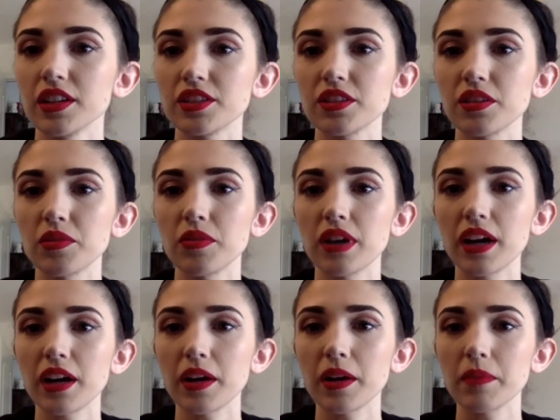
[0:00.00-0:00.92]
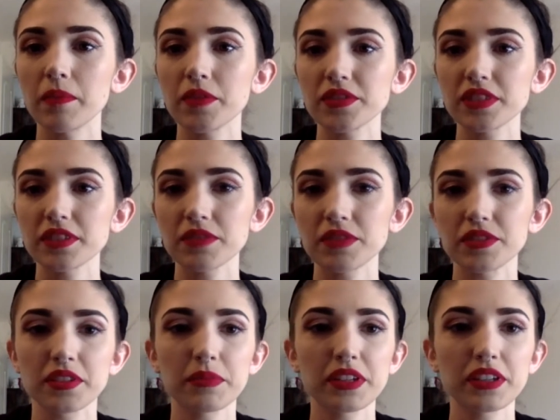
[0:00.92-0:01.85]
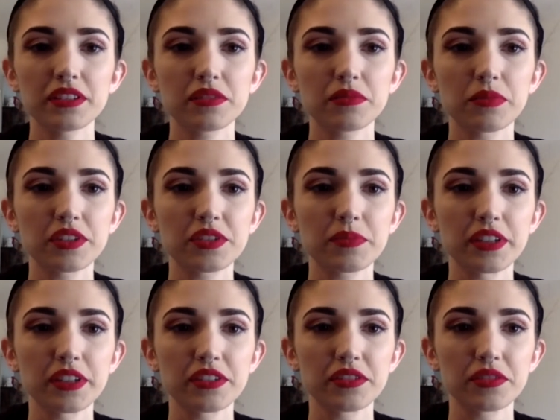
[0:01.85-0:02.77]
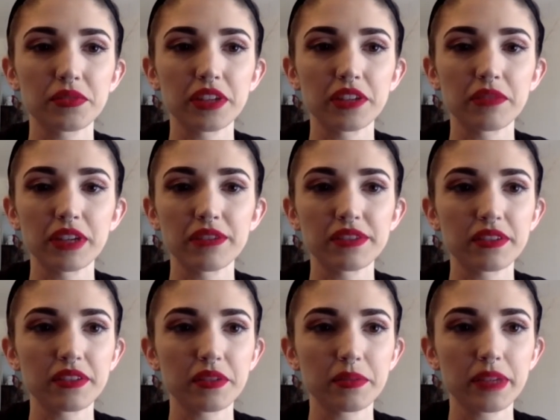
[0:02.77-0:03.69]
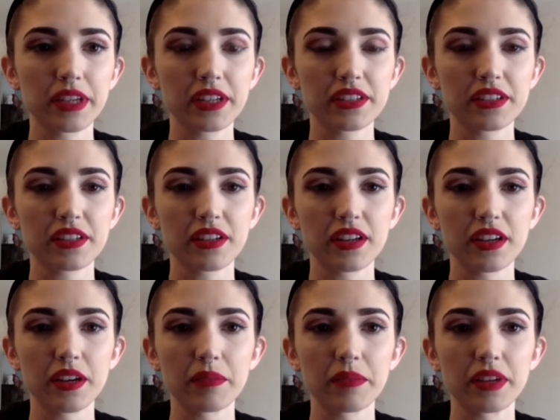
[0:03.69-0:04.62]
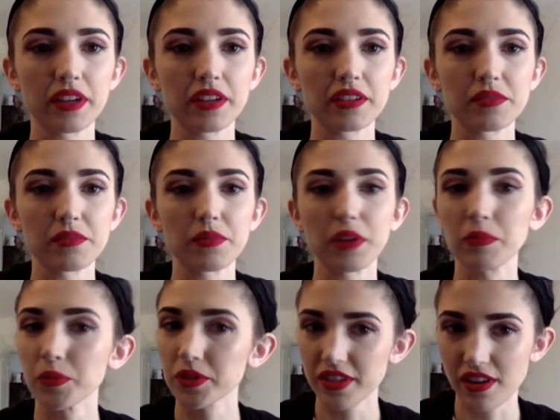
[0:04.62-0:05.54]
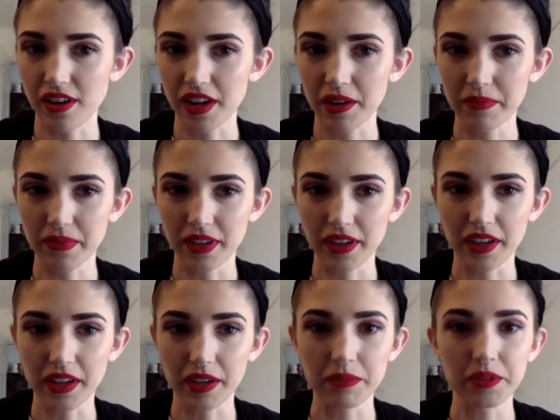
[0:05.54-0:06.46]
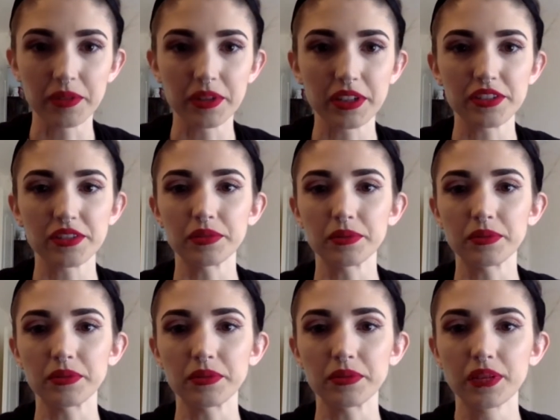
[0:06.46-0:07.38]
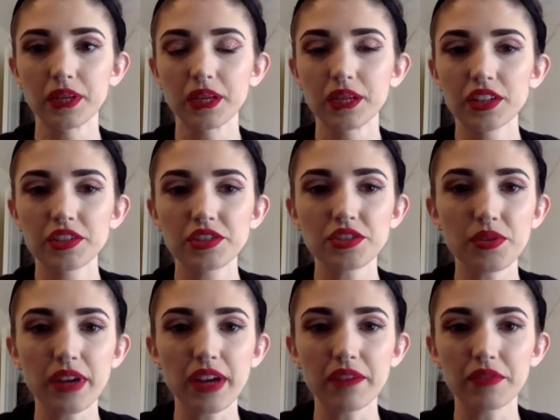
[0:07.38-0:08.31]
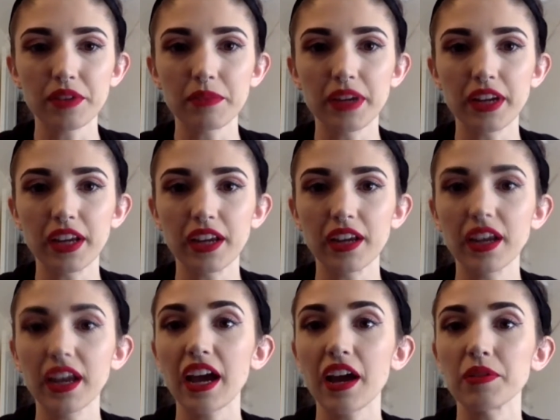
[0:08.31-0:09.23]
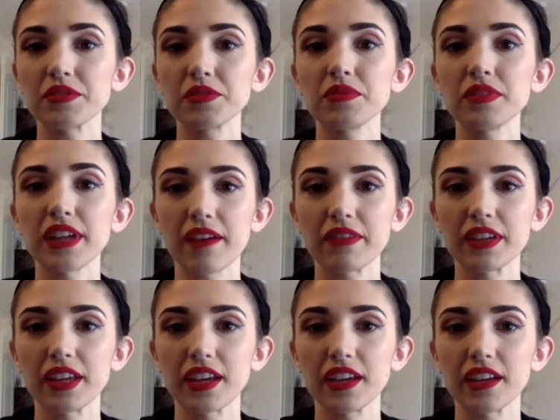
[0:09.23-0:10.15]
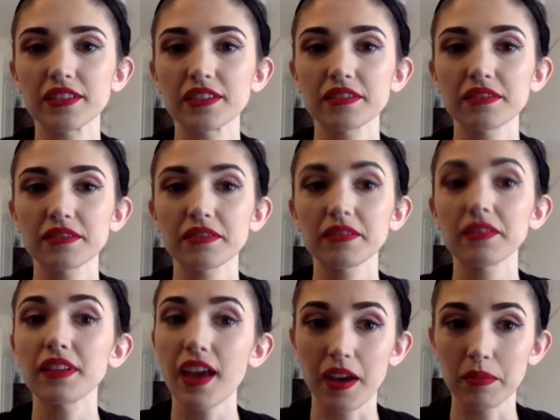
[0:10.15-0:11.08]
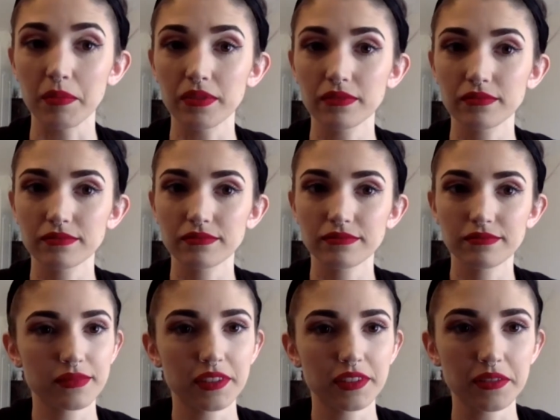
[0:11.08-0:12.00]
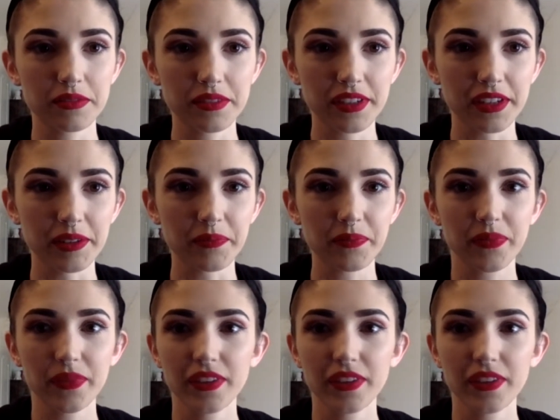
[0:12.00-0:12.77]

So first things first, let me switch my screen around a little bit because one more time, I'm going to show everybody how to navigate Lab. All right.